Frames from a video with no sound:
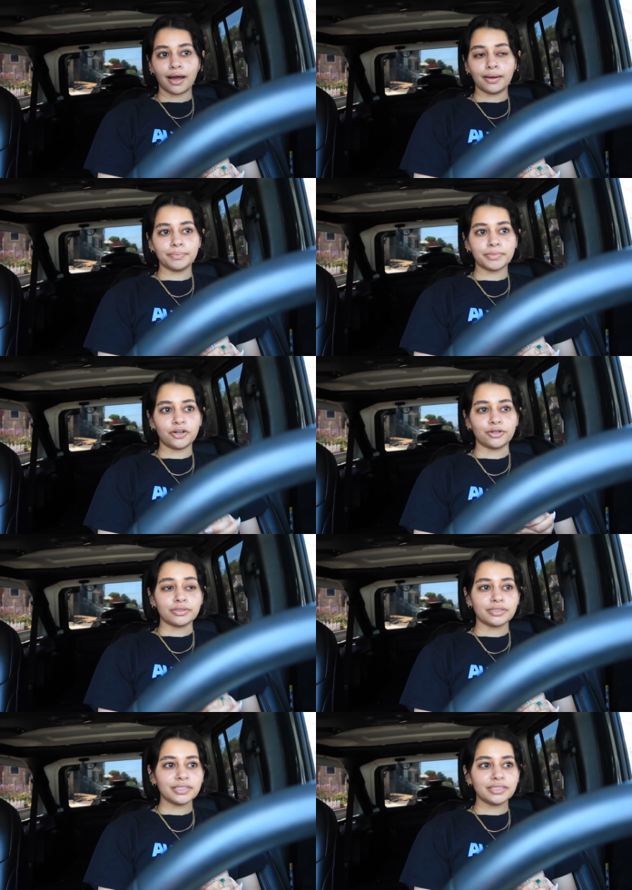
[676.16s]
I'm
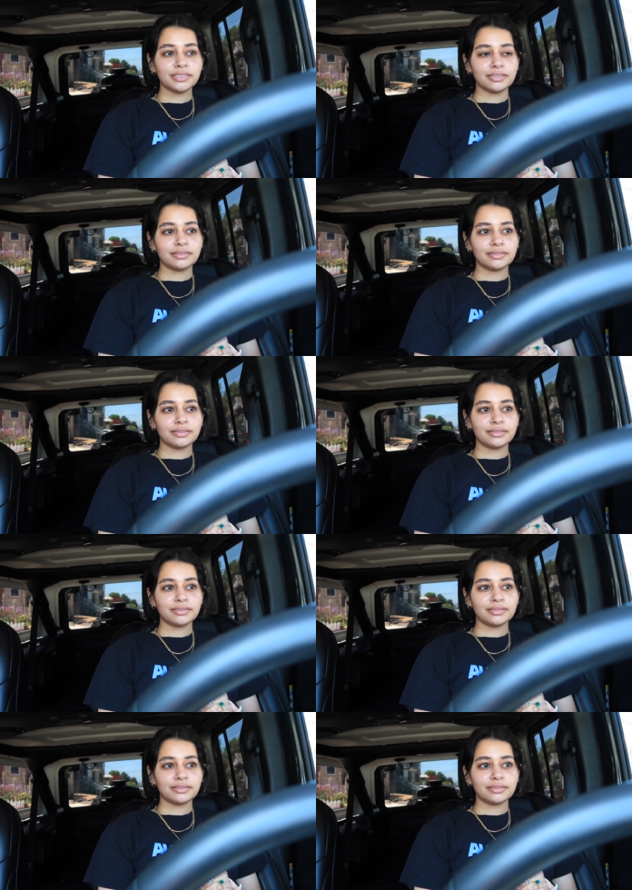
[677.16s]
currently